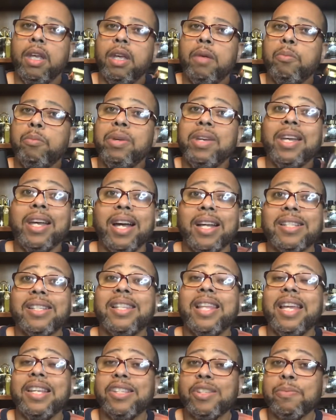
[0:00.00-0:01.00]
Because
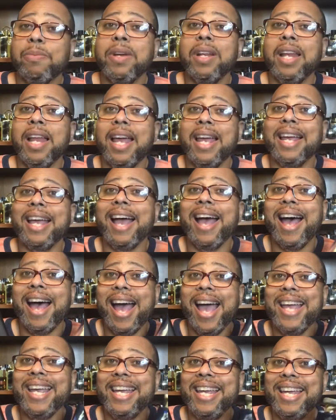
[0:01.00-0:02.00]
they smell like
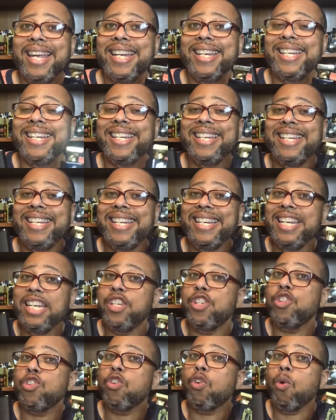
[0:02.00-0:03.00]
high-end
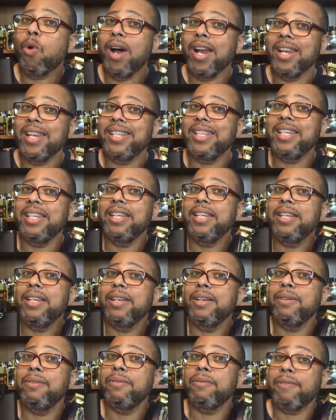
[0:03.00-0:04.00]
niche quality
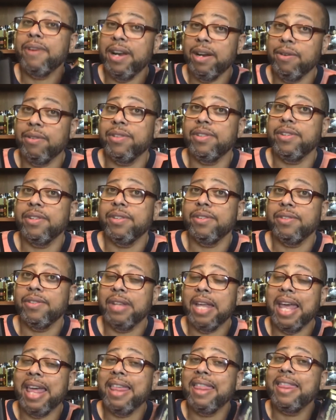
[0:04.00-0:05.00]
fragrances.
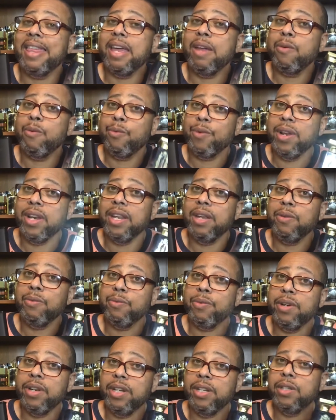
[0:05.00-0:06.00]
They really,
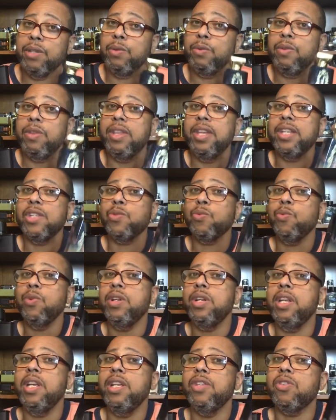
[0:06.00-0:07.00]
really do. This
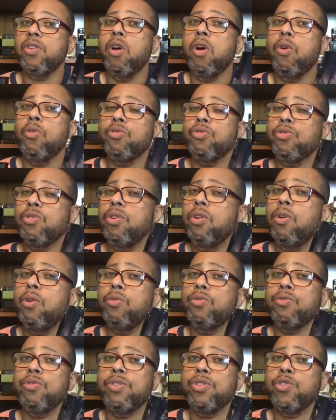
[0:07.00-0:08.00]
one is ultra,
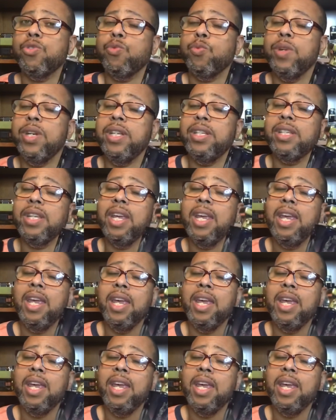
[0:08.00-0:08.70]
ultra sweet.